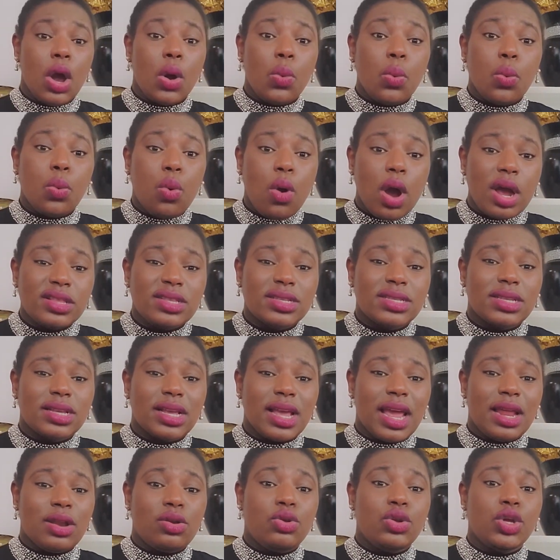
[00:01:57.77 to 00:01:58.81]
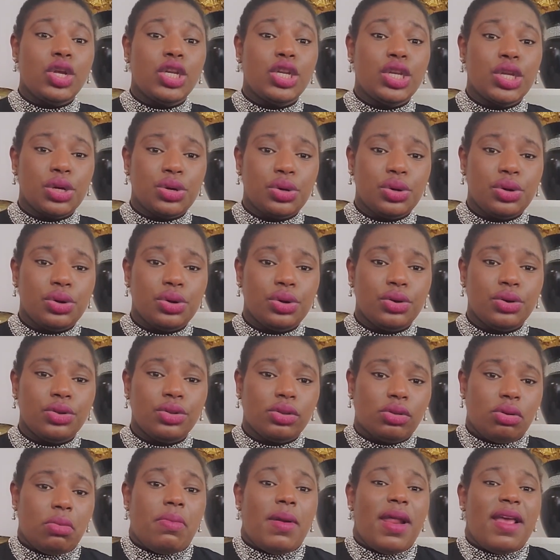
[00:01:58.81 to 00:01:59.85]
What can you do
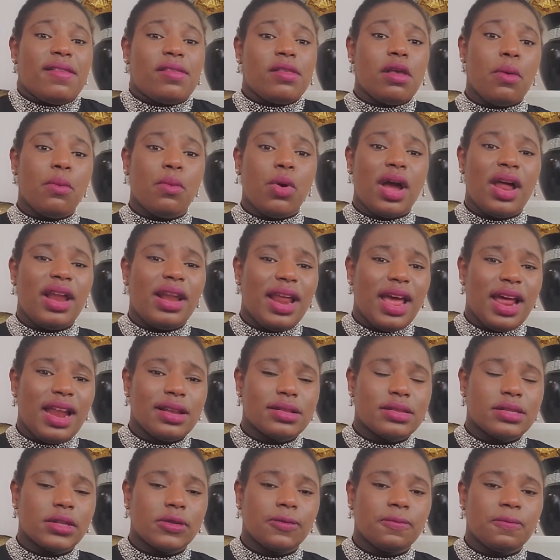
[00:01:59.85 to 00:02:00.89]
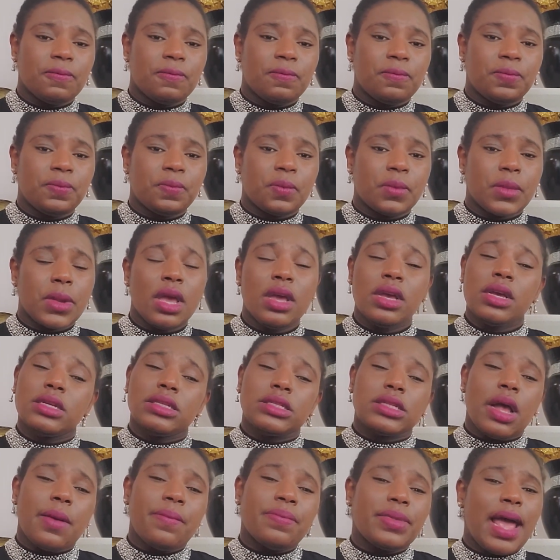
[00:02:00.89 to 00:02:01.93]
to bless someone else?
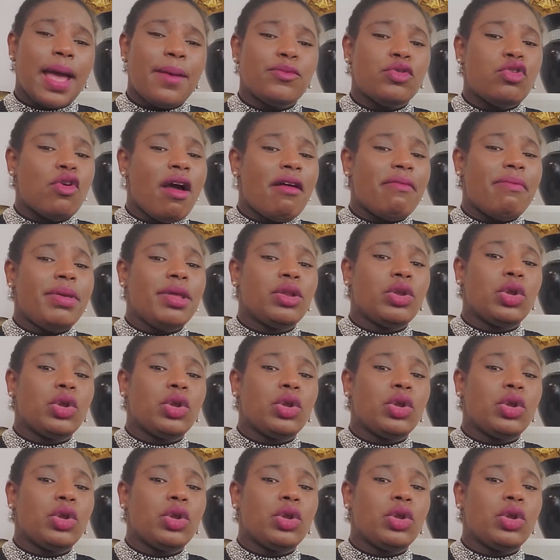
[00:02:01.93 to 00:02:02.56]
Sometimes you have been